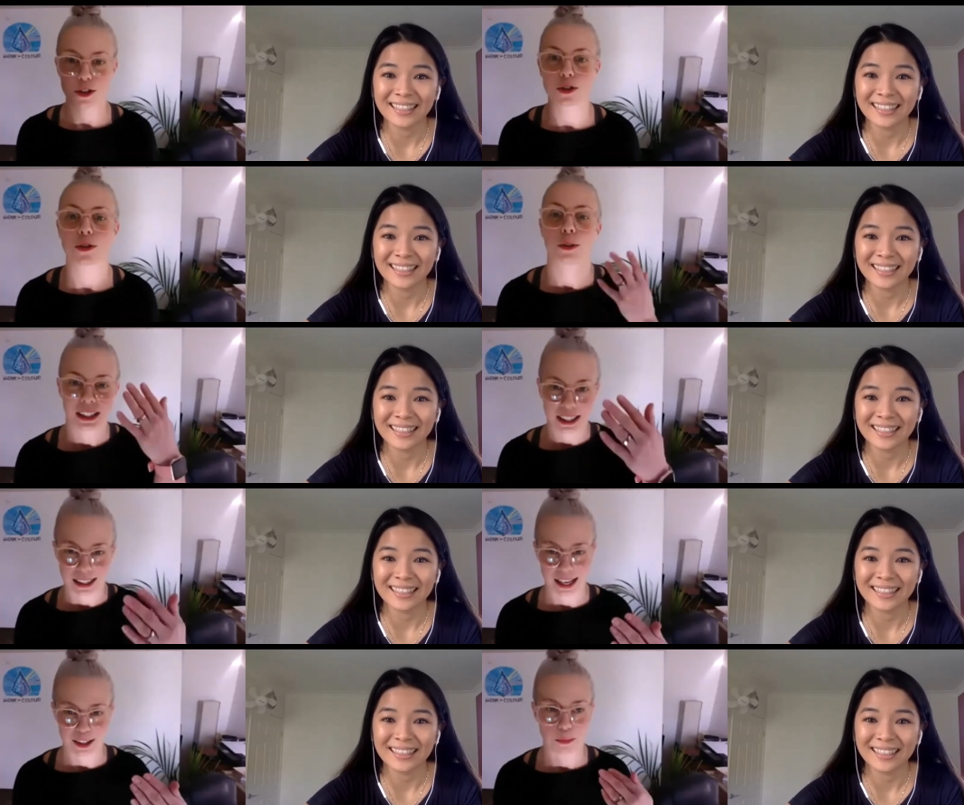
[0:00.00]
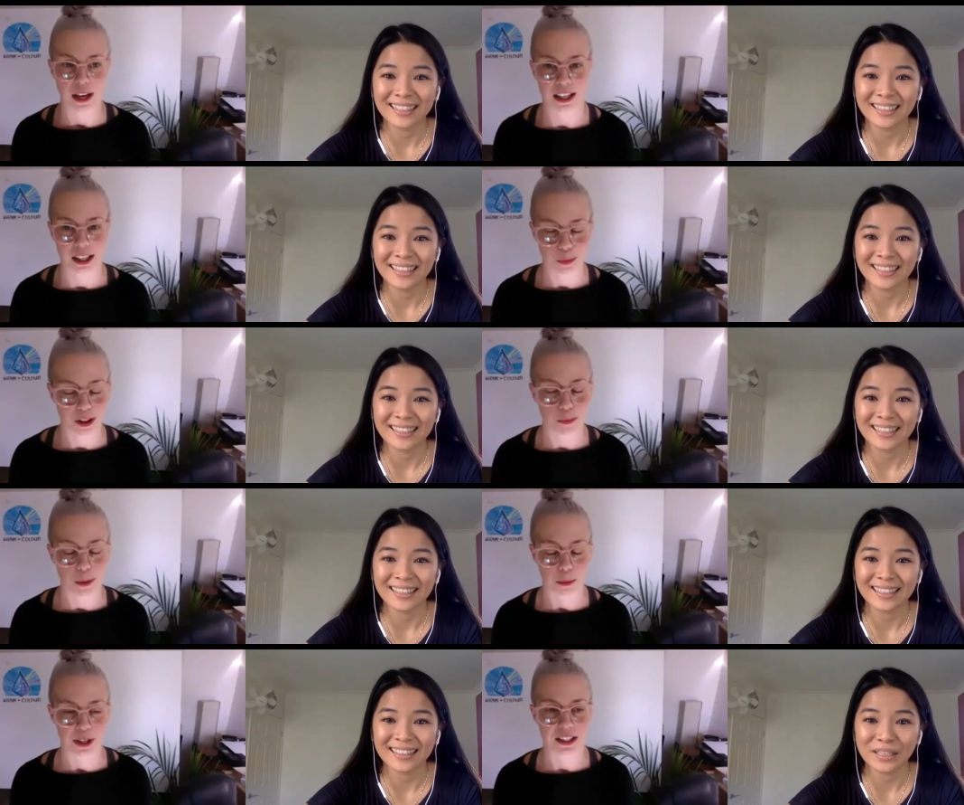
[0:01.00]
Speaker 1: tool. It connects you back in with the
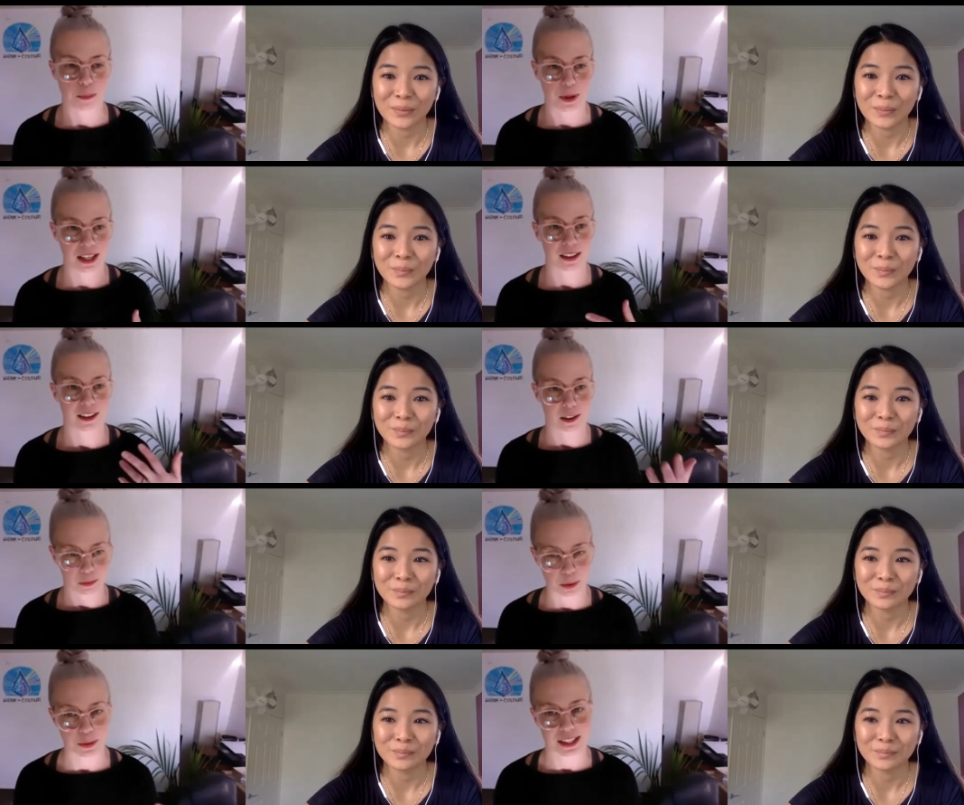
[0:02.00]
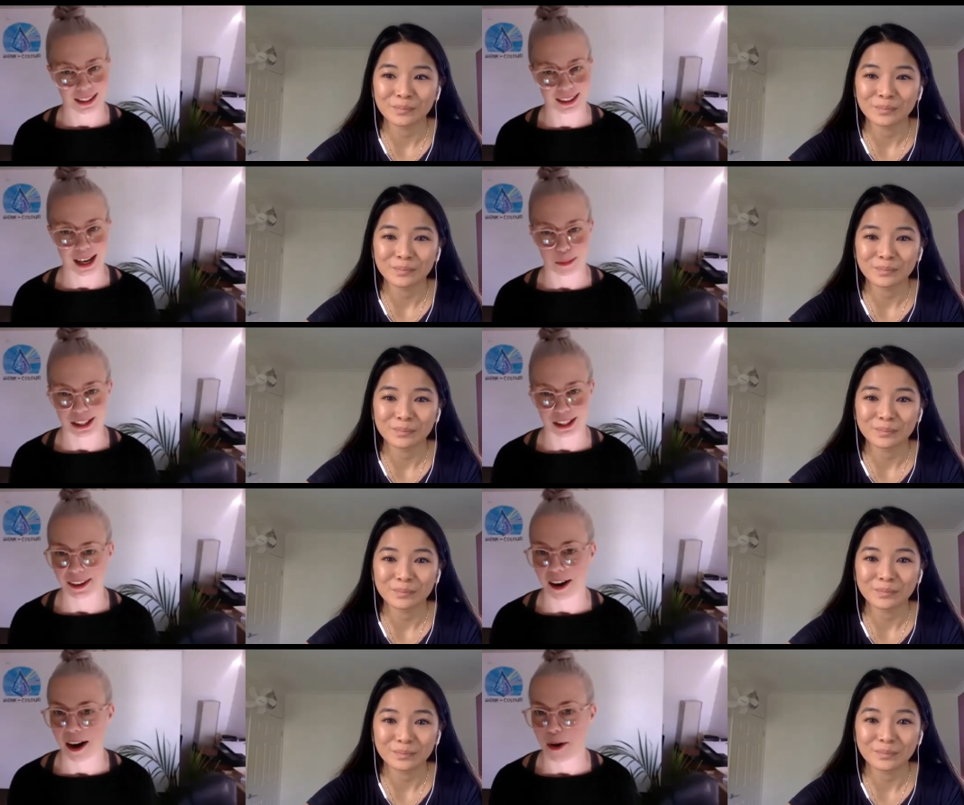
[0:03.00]
memories of being there if you're seeing it happening
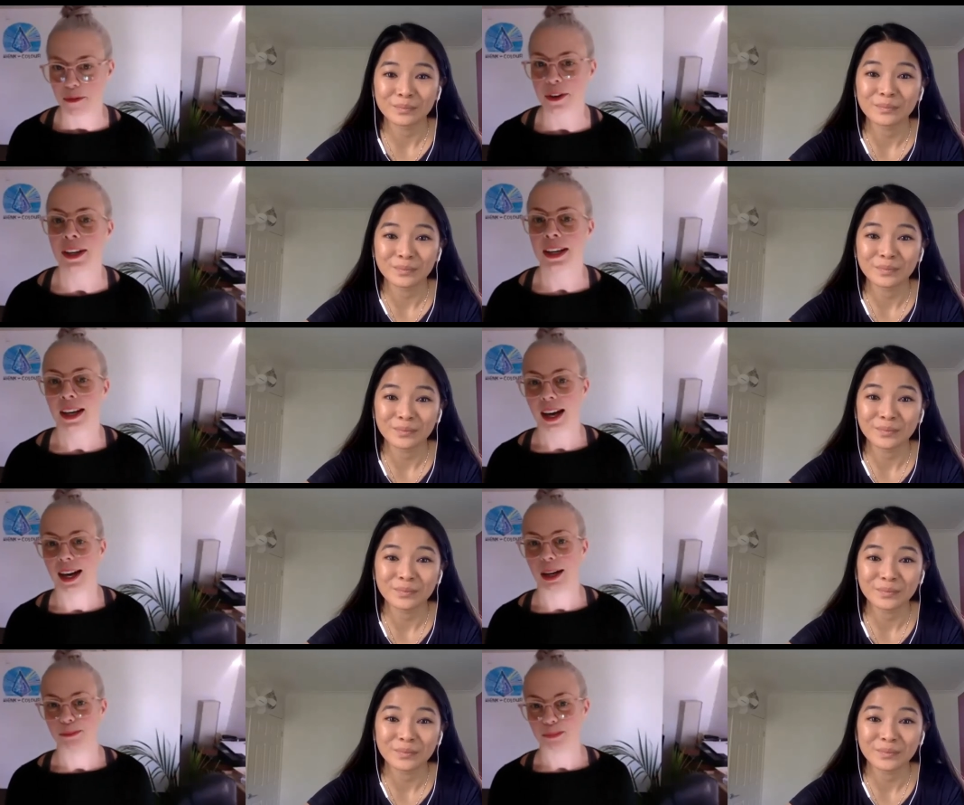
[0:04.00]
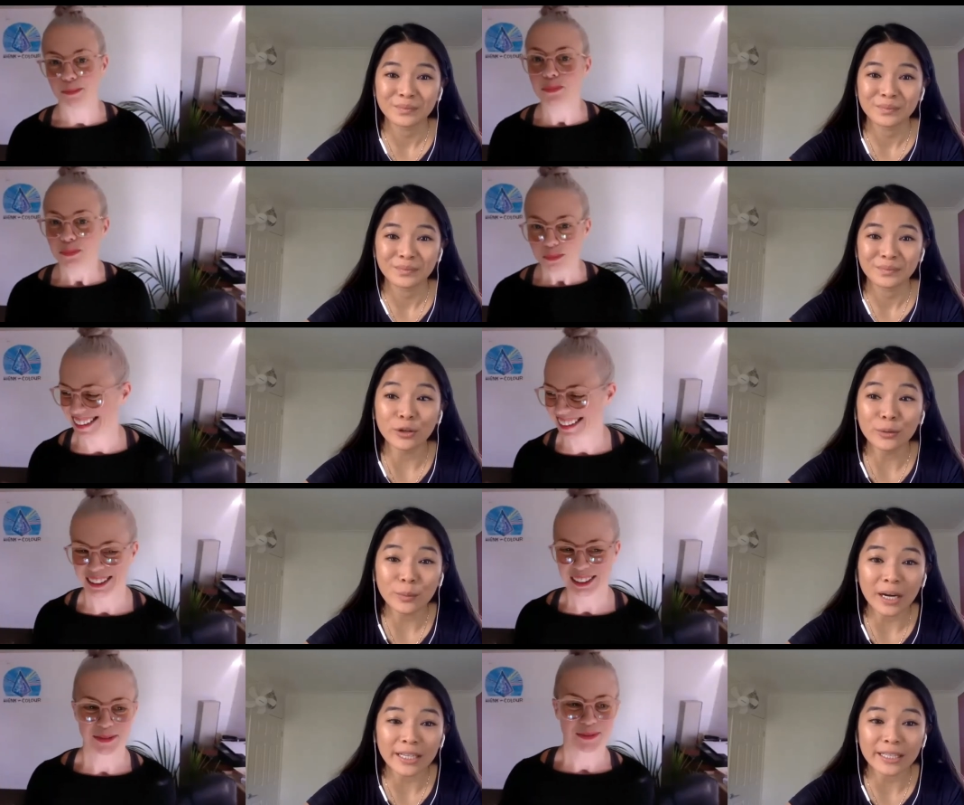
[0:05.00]
live. Um,
Speaker 2: you
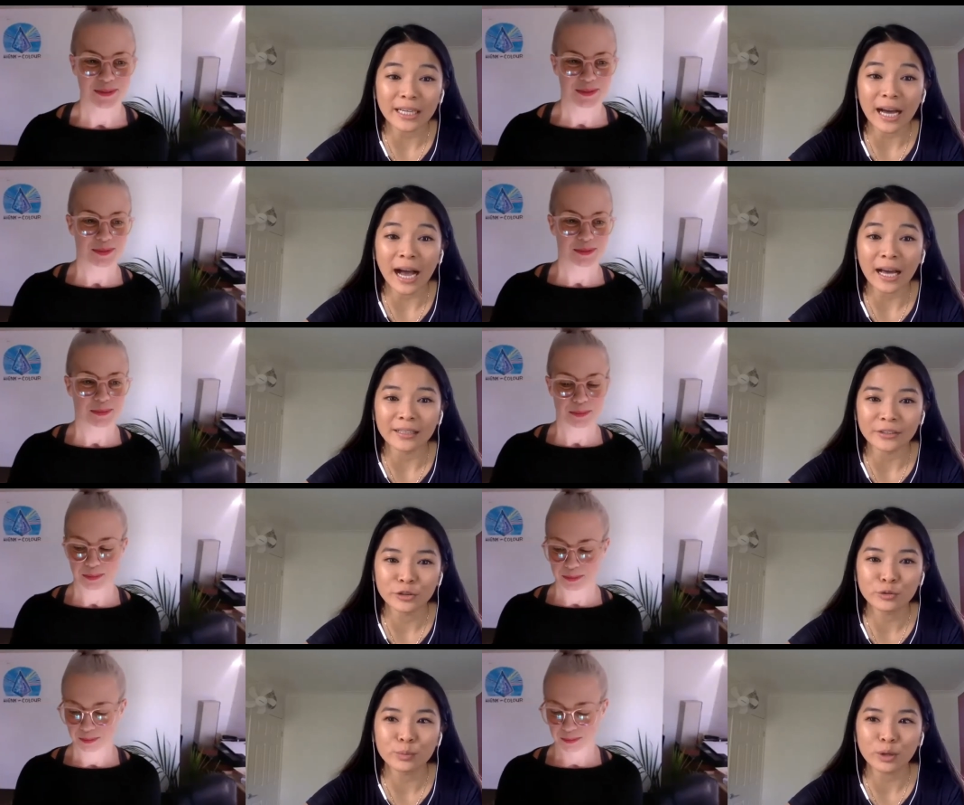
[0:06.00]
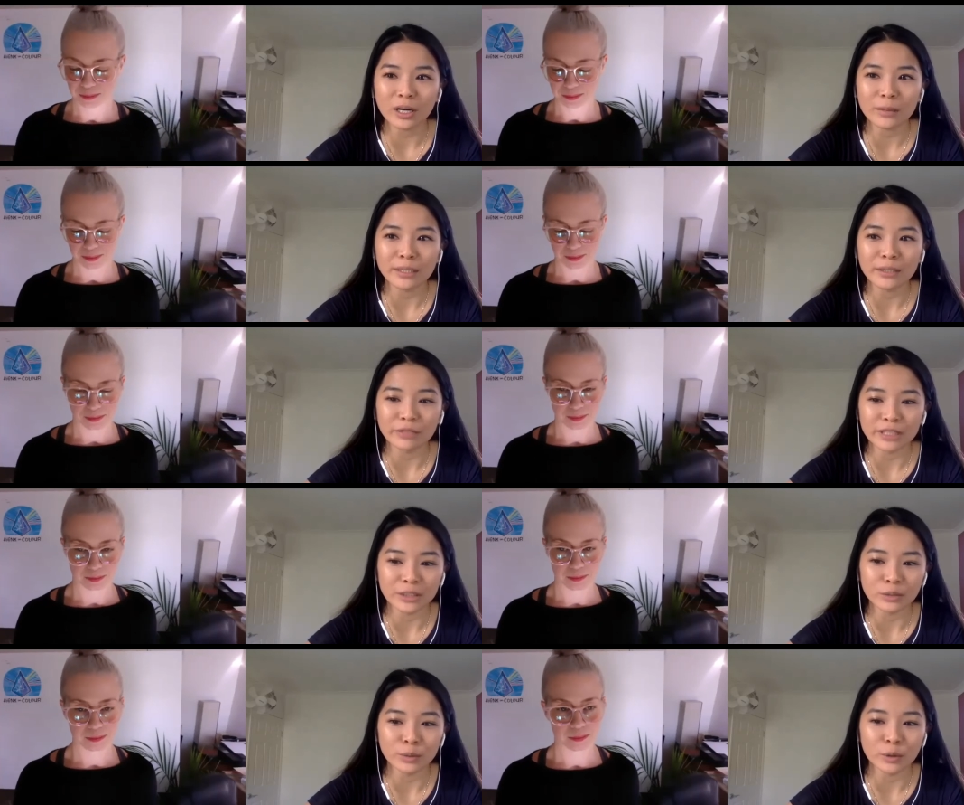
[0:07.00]
know what? You brought up a
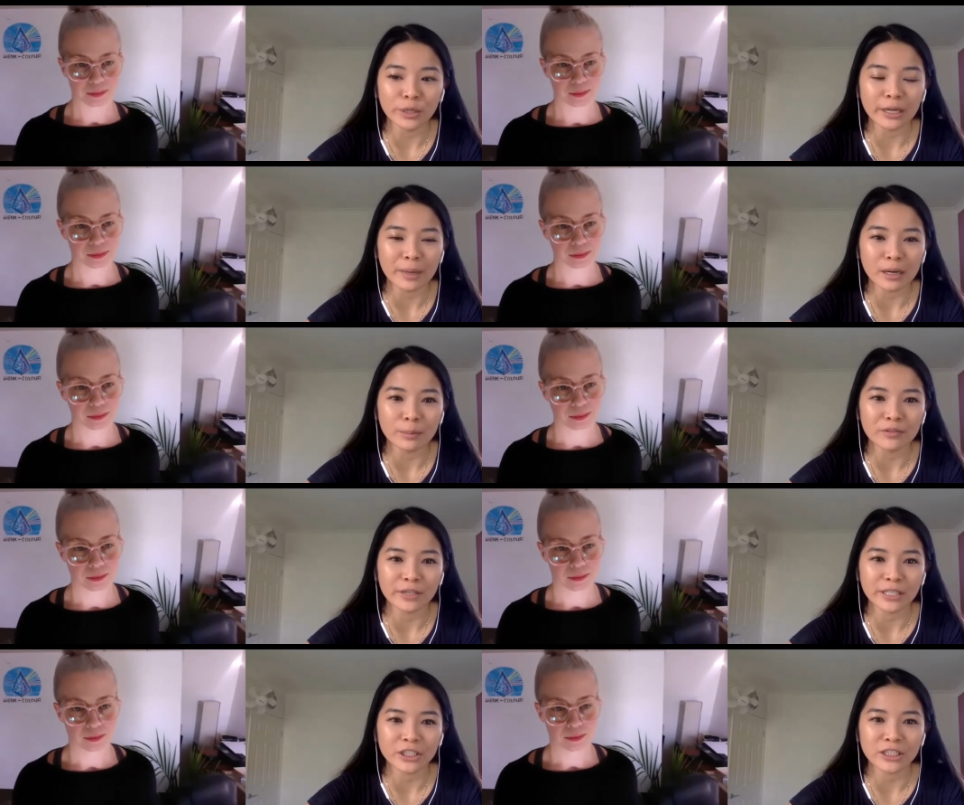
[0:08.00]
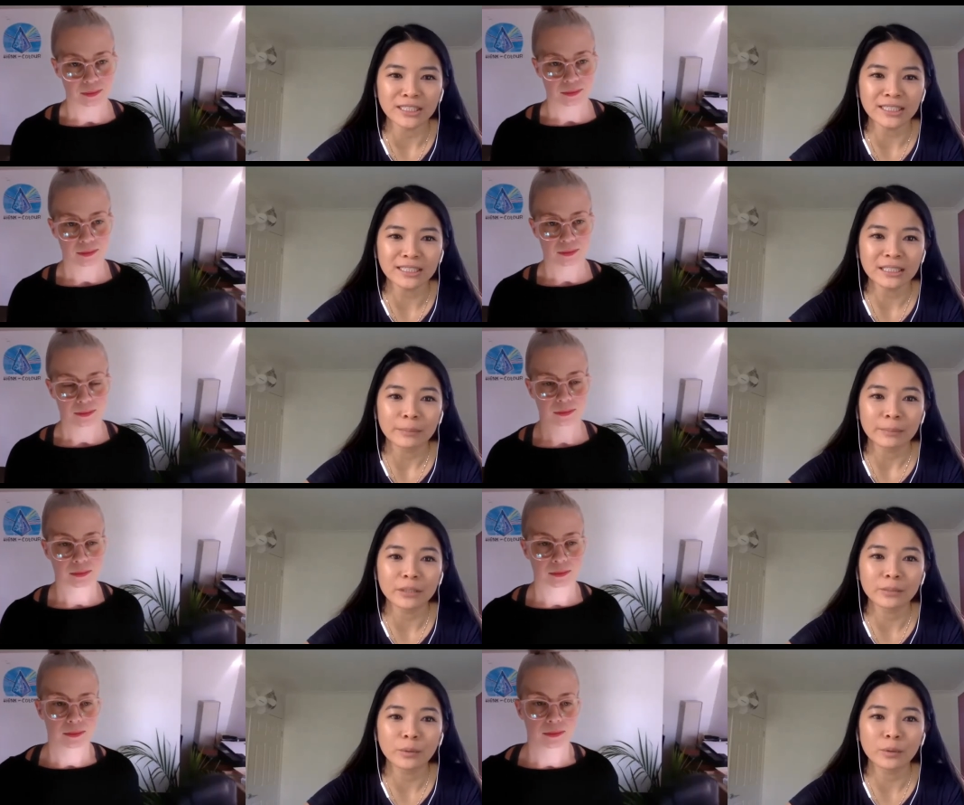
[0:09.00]
really good point about perfectionists
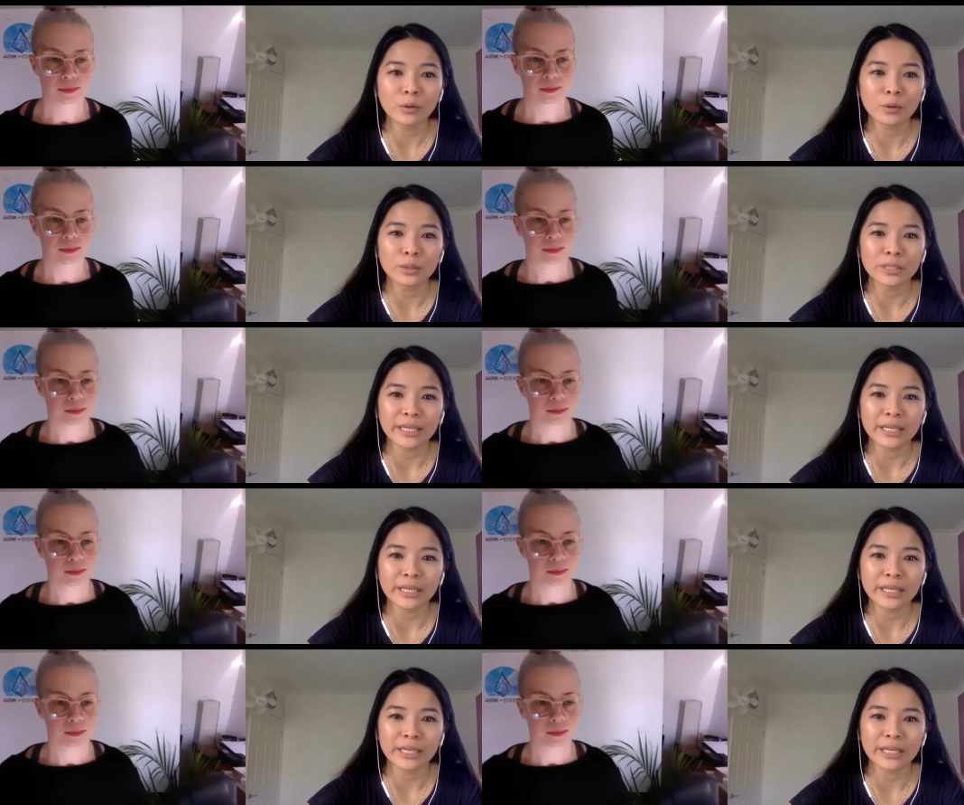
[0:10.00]
people